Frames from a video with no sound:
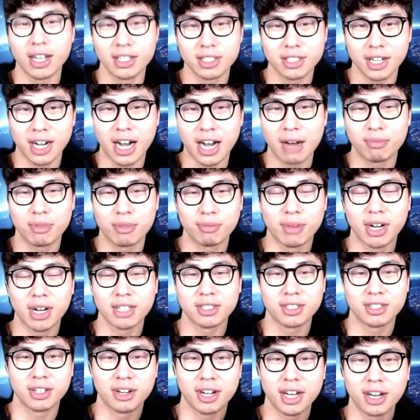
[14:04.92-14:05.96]
to
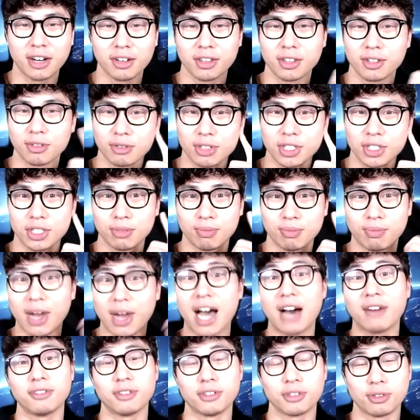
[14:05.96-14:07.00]
optimize their health, which
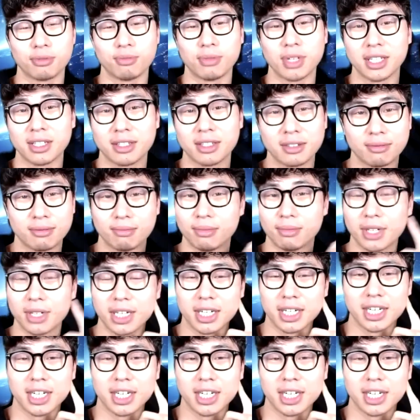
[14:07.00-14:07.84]
baffles me. But